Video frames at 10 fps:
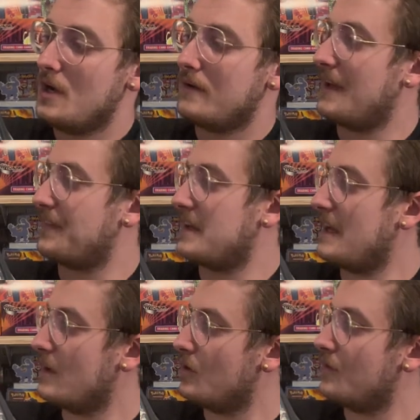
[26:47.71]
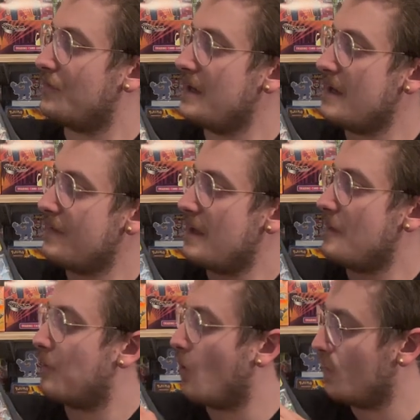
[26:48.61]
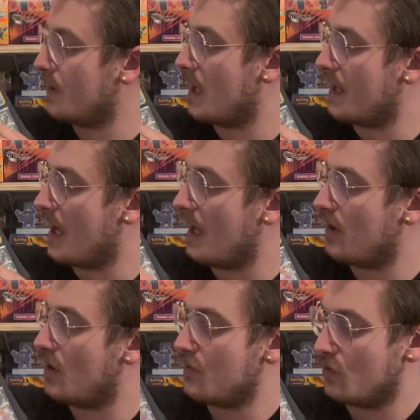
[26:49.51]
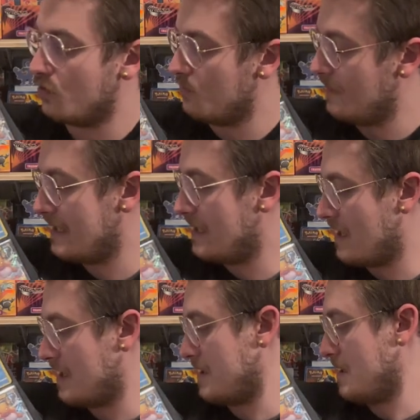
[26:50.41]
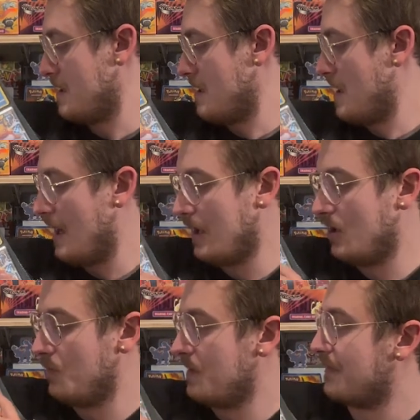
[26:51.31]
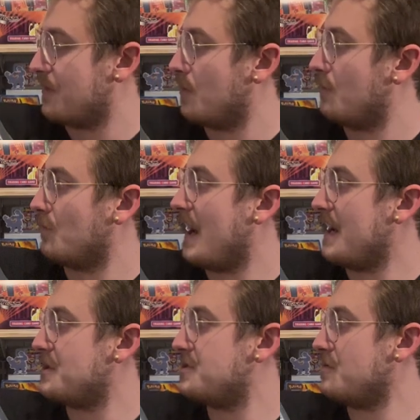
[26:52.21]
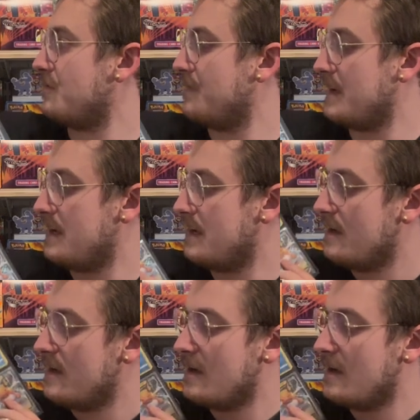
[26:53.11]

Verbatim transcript: We've got the Kingler V, the Empoleon hollow, the Luminion hollow. We got the Raichu V.